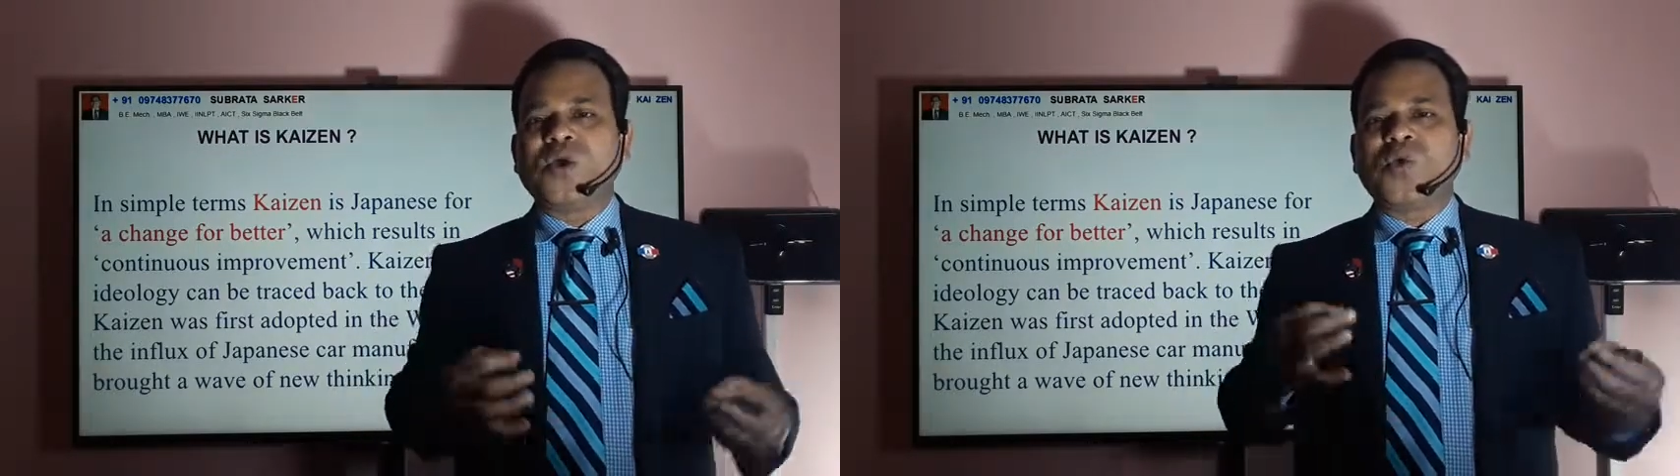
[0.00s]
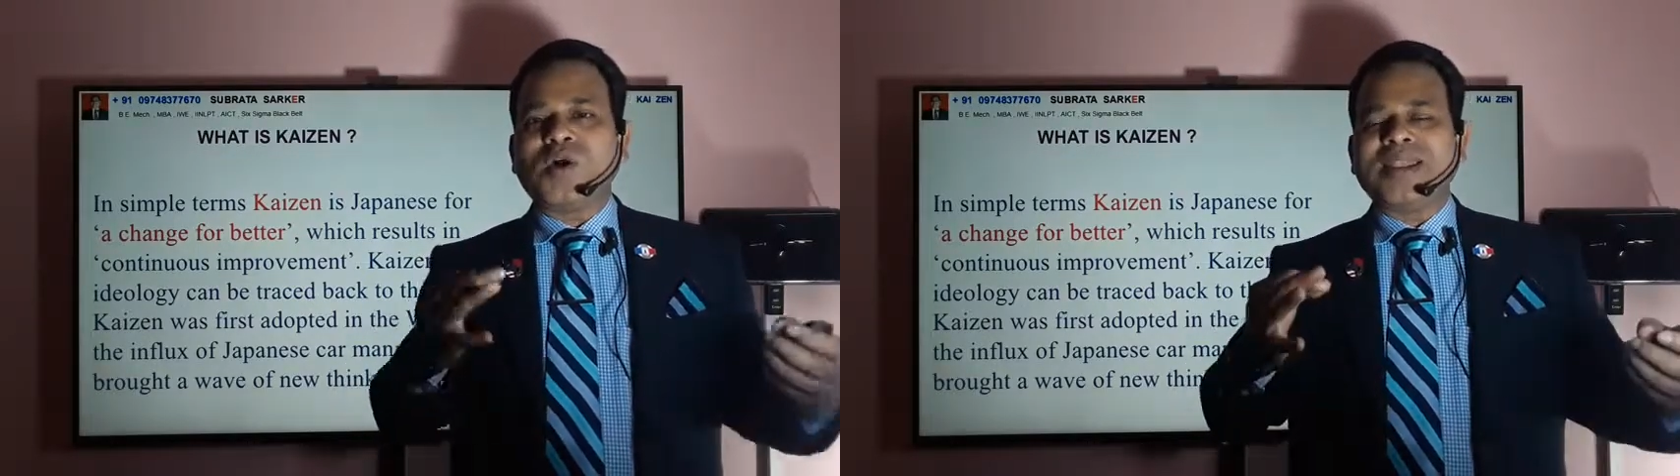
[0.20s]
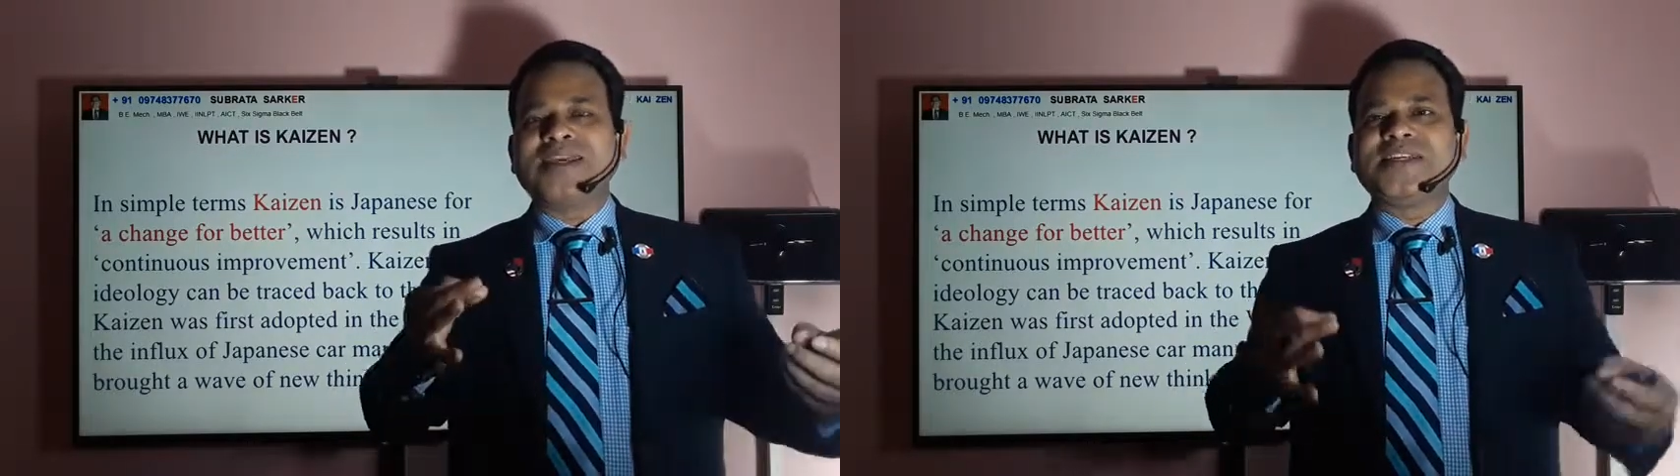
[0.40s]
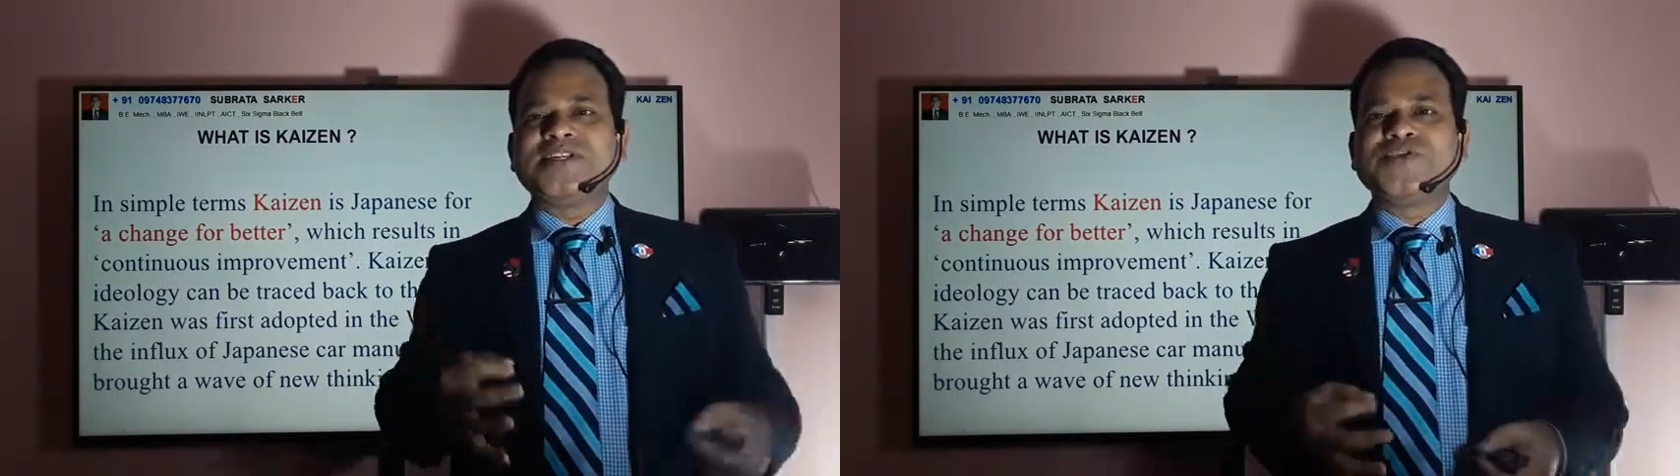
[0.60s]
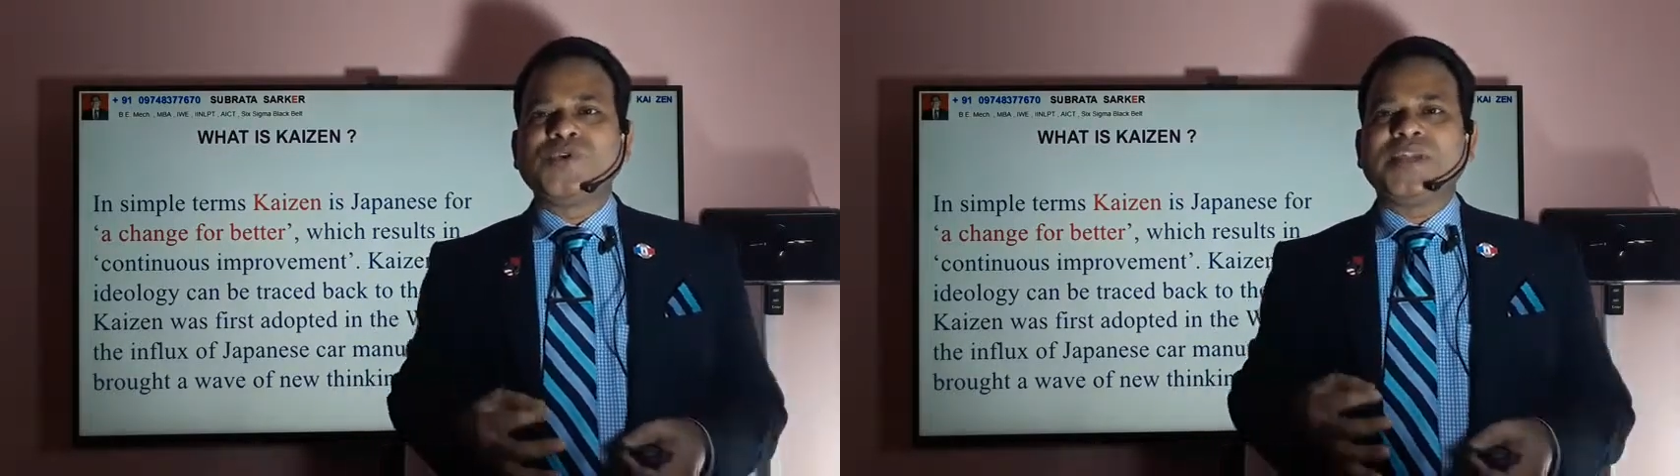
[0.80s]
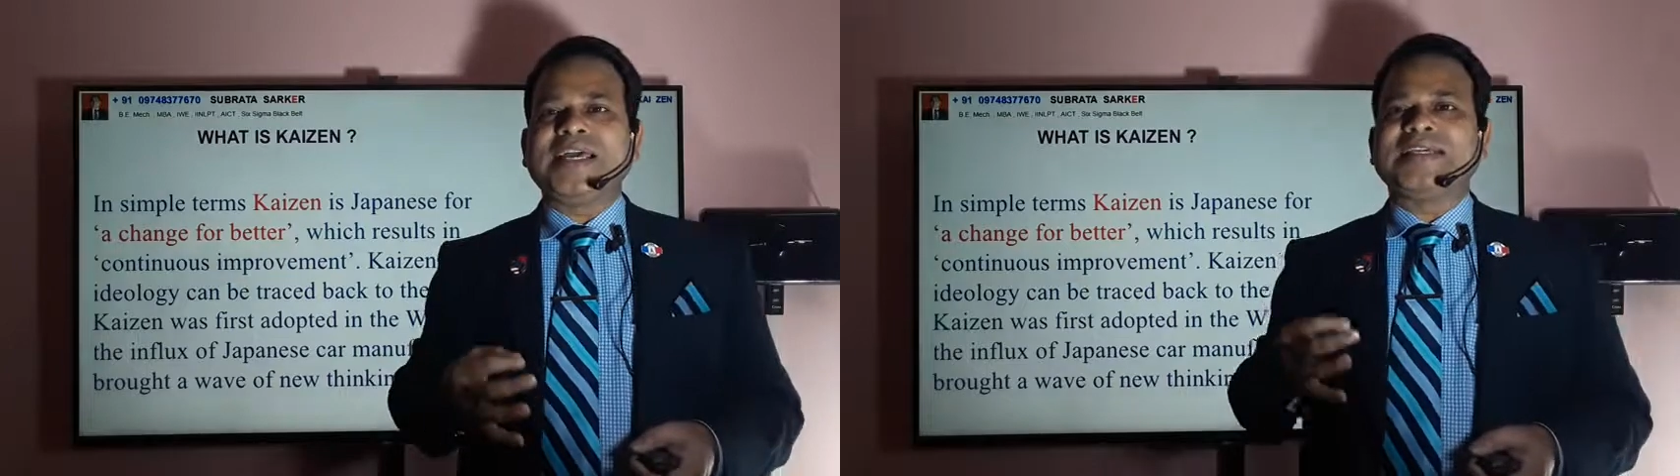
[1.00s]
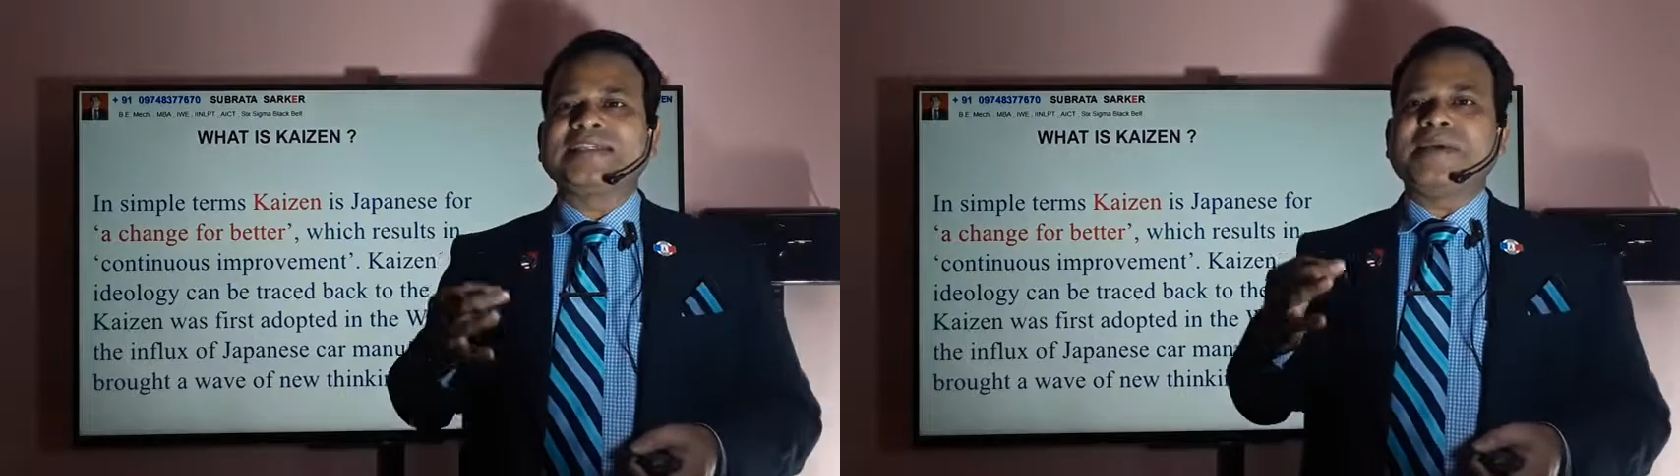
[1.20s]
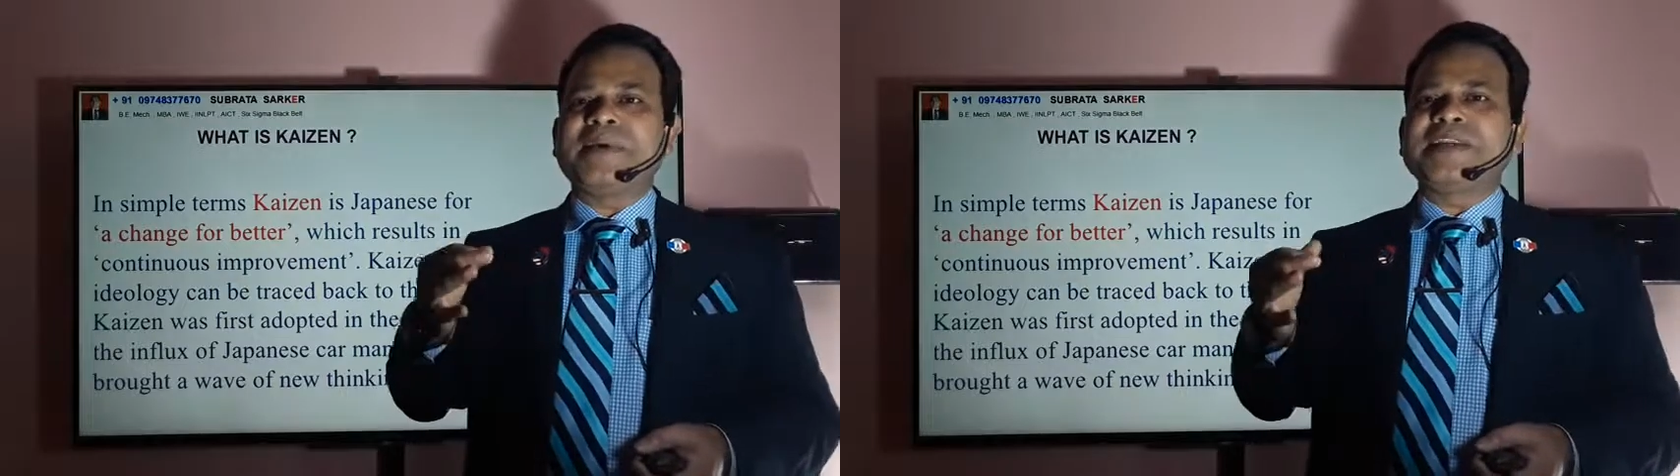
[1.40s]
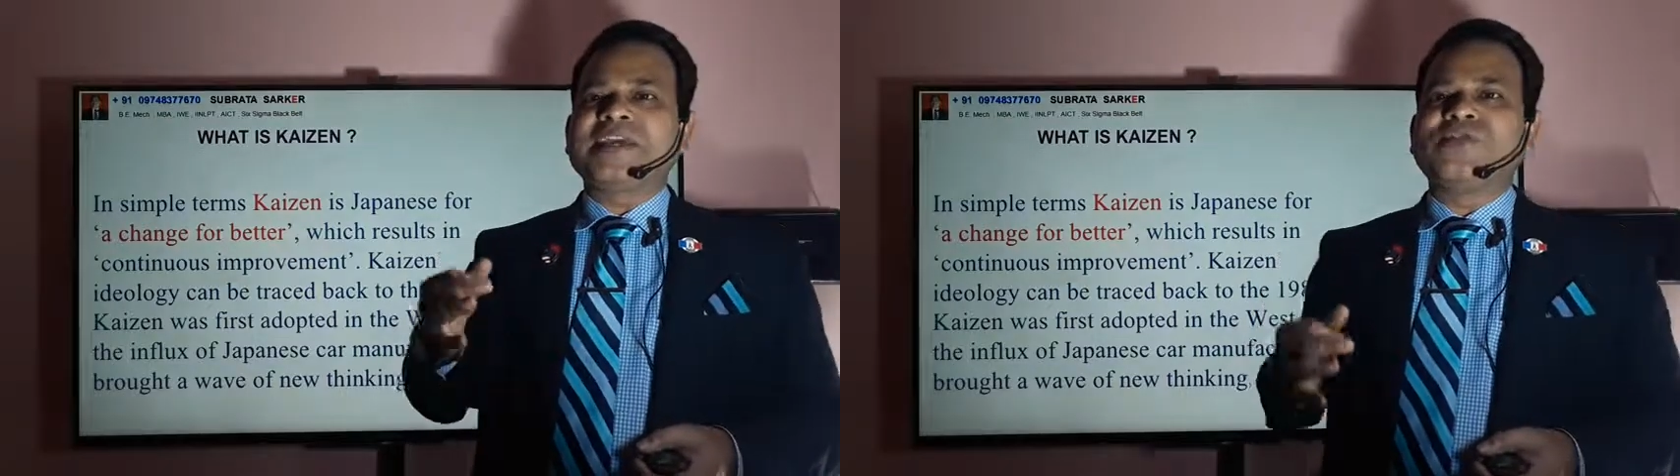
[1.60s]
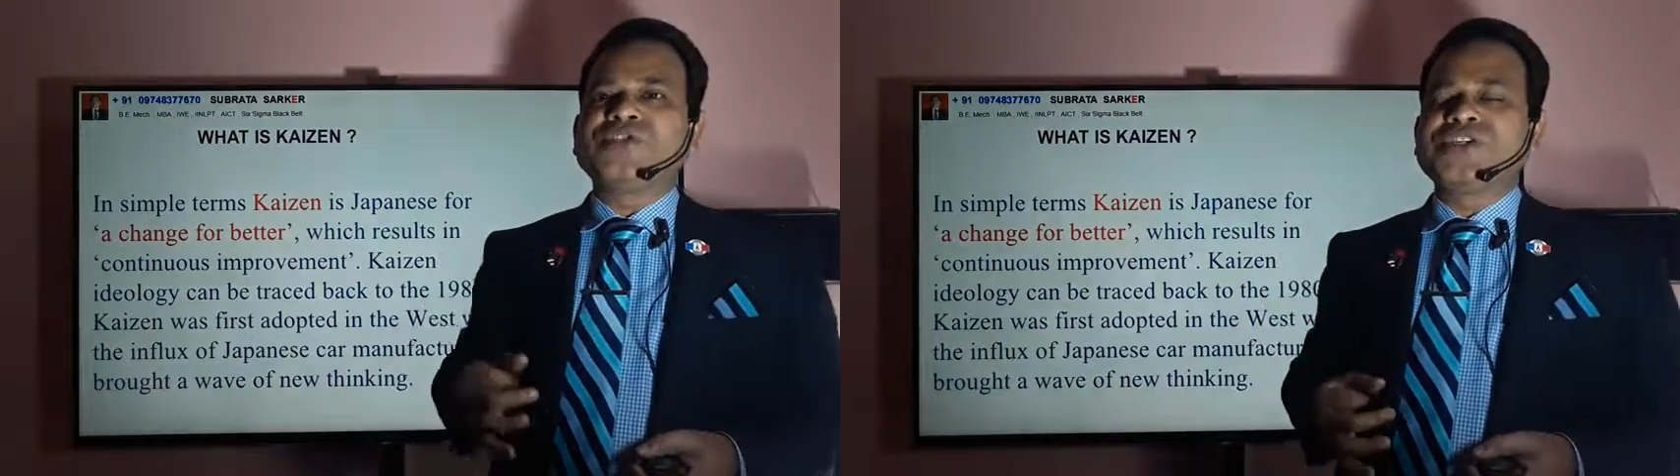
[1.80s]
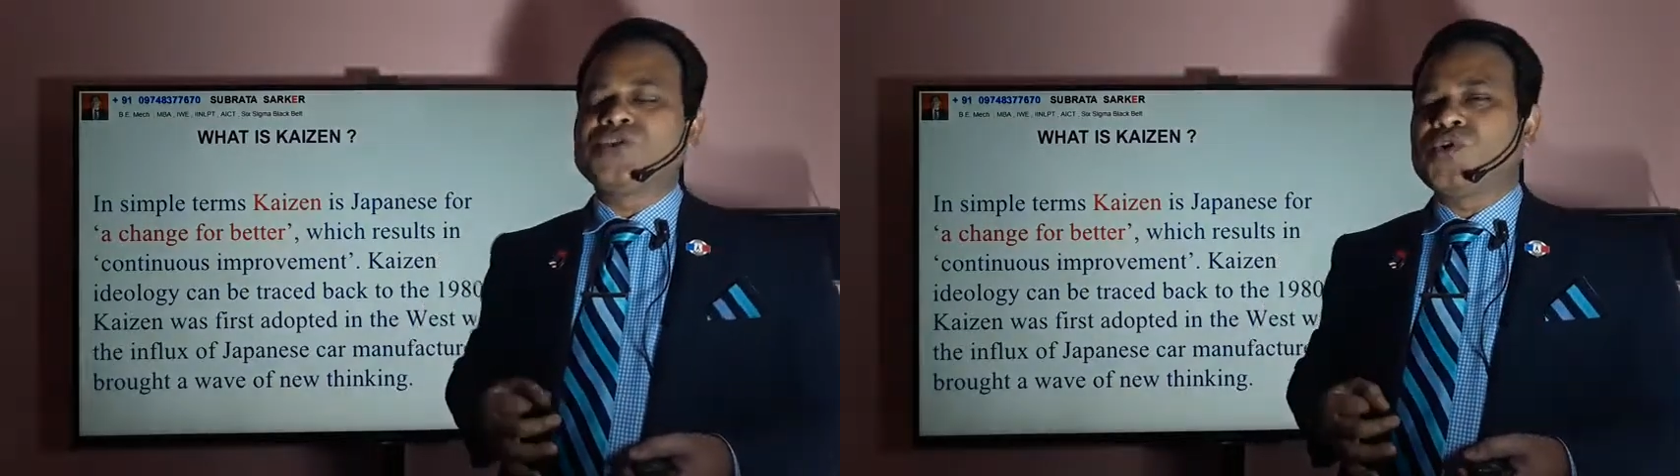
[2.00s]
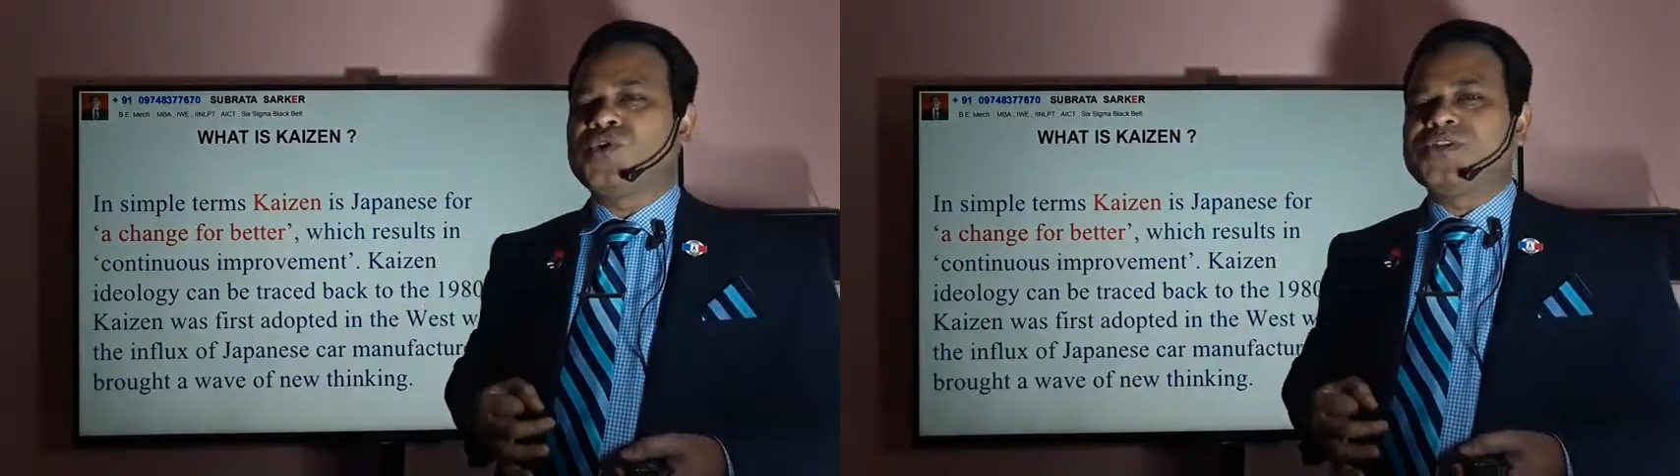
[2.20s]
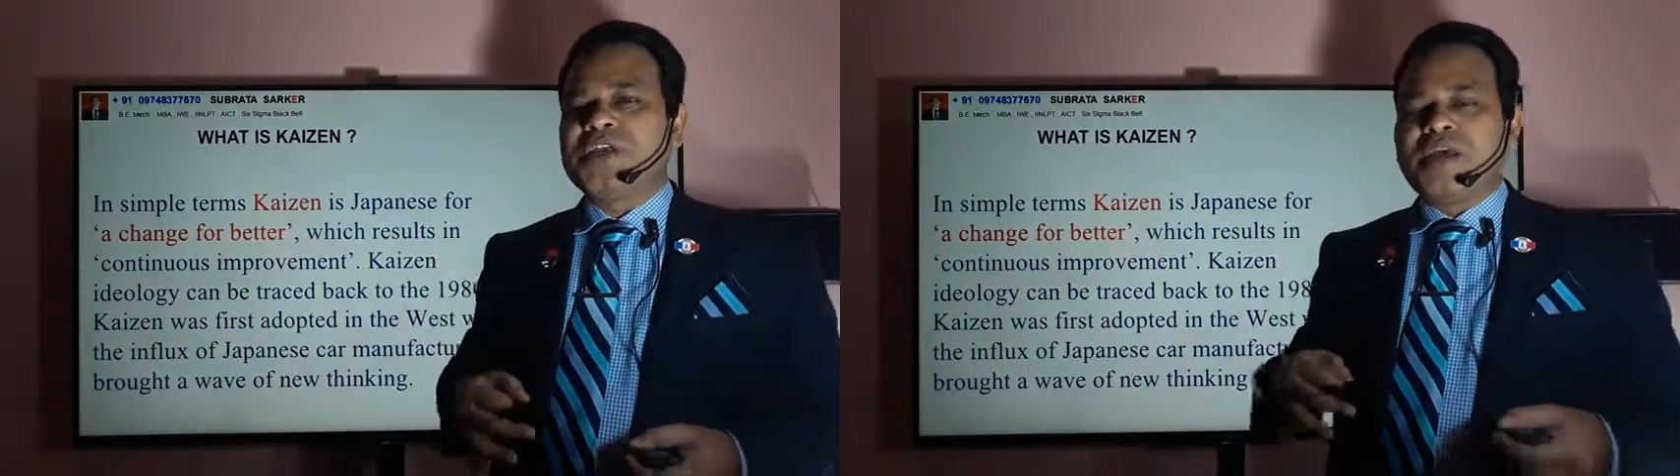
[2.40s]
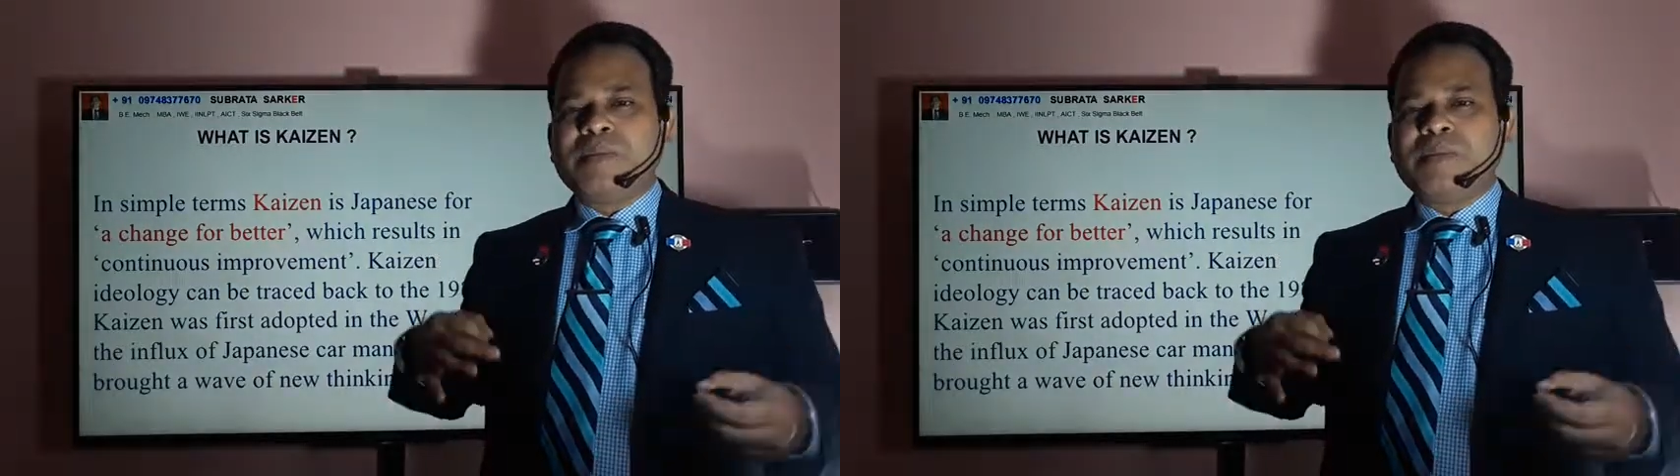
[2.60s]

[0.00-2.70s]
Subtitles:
quality tool like 7QC tools,